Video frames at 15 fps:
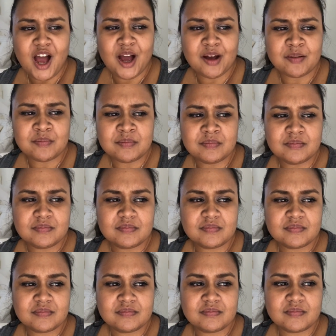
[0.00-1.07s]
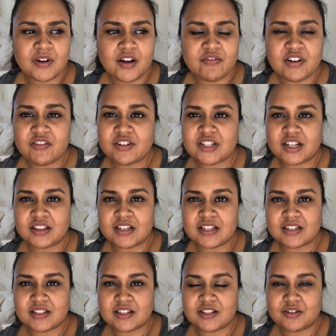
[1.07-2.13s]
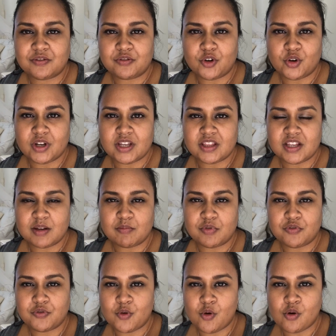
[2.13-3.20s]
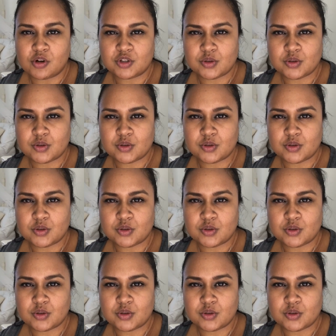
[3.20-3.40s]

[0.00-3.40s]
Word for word: Um, I've never done this vlogging thing before,